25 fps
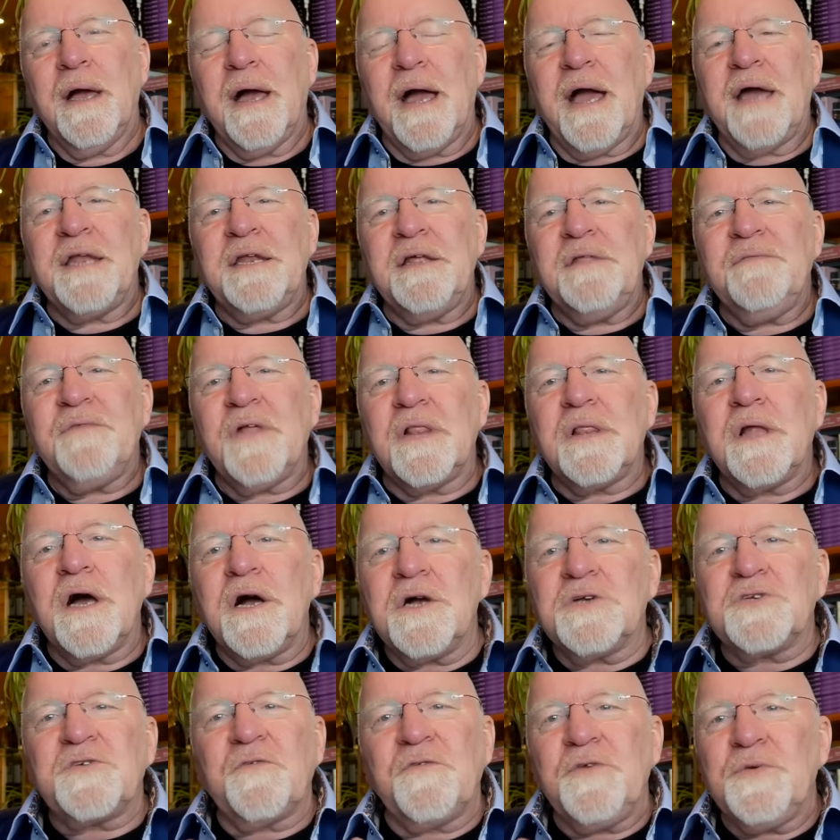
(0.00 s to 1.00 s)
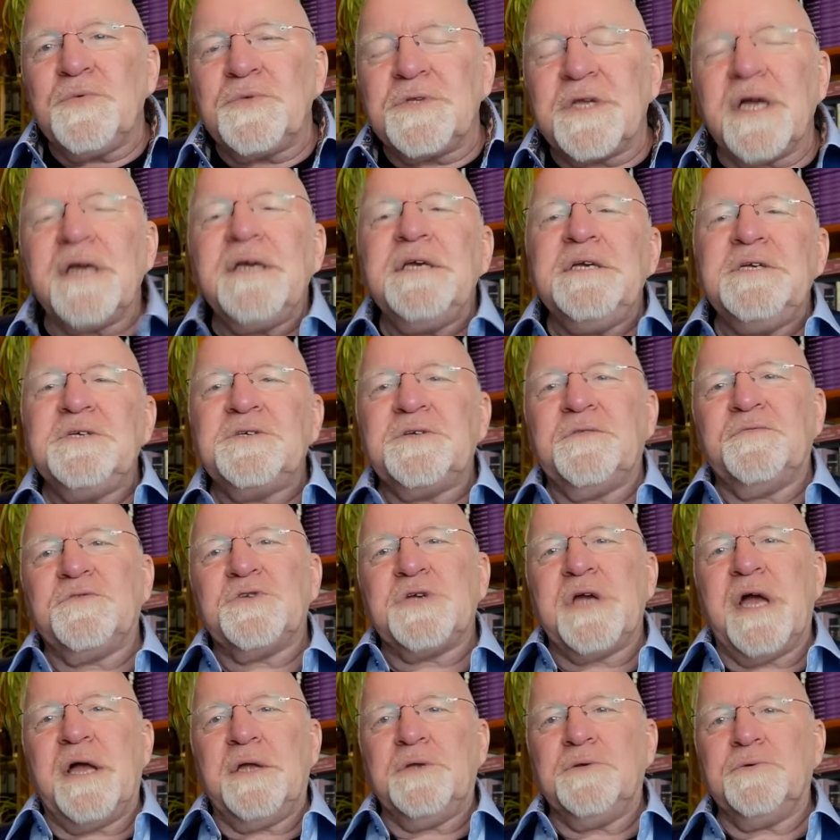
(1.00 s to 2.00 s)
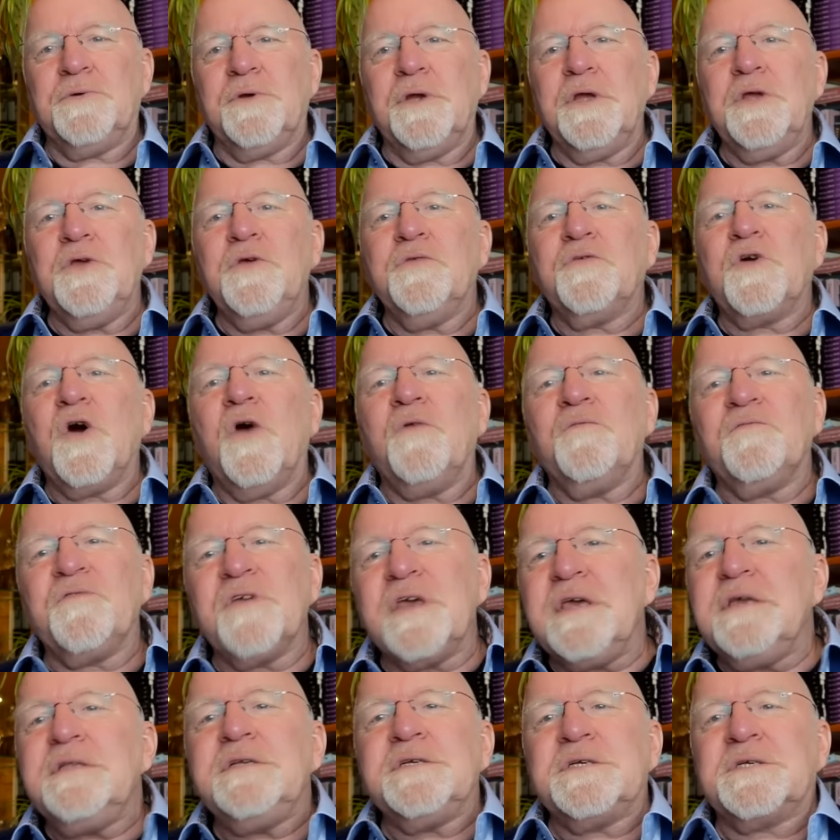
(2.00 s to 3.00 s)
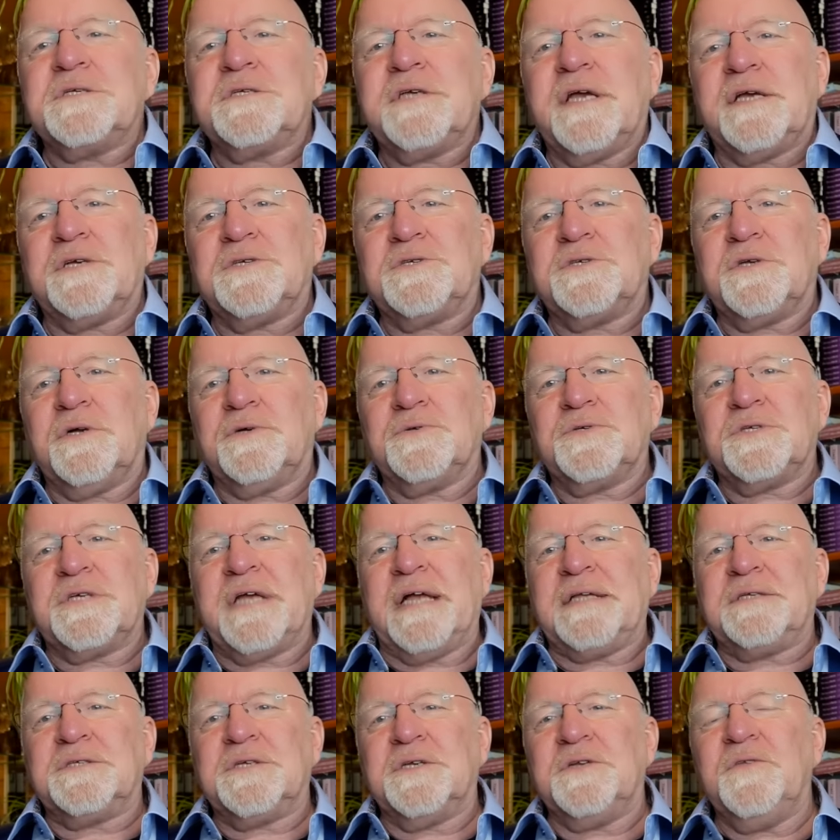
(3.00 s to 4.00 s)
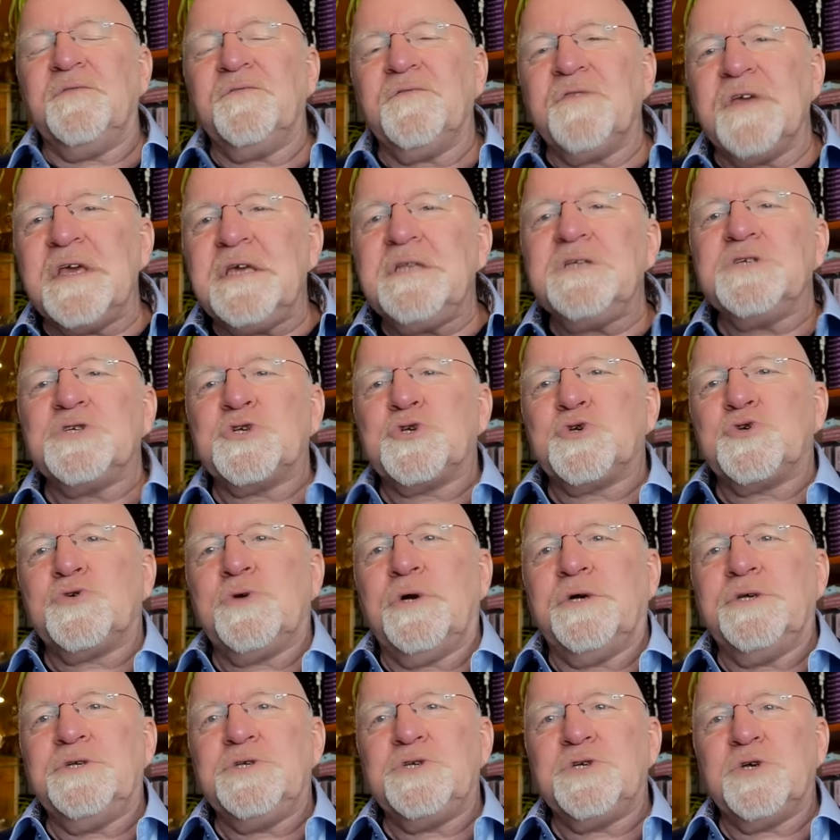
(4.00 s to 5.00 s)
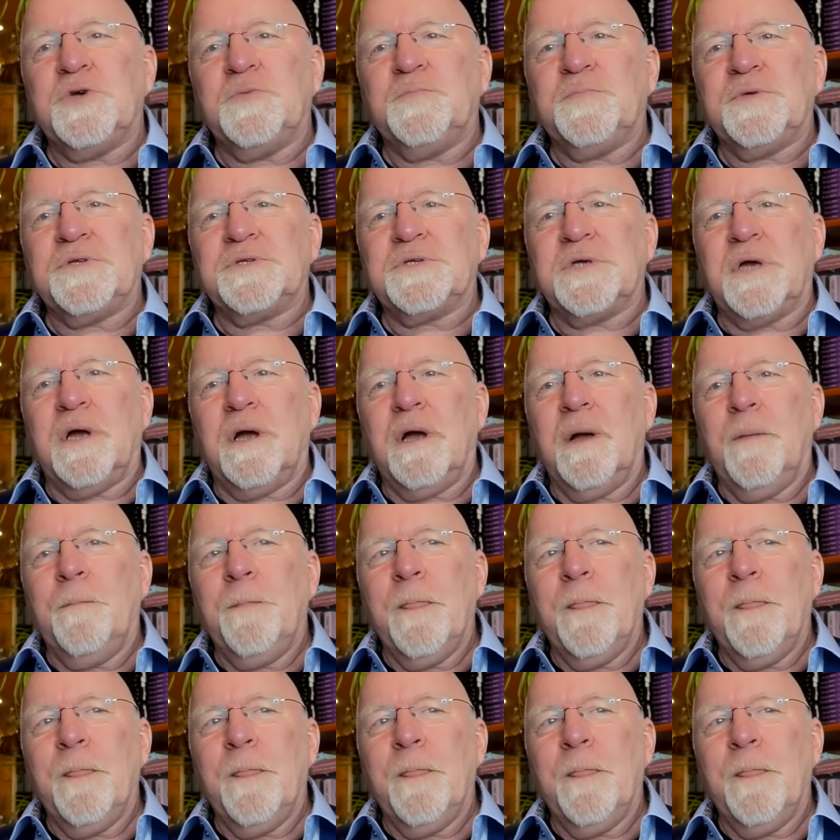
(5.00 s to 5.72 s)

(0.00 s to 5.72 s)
And in the last few days of January, you've got Venus sextile Saturn and Venus trine Jupiter.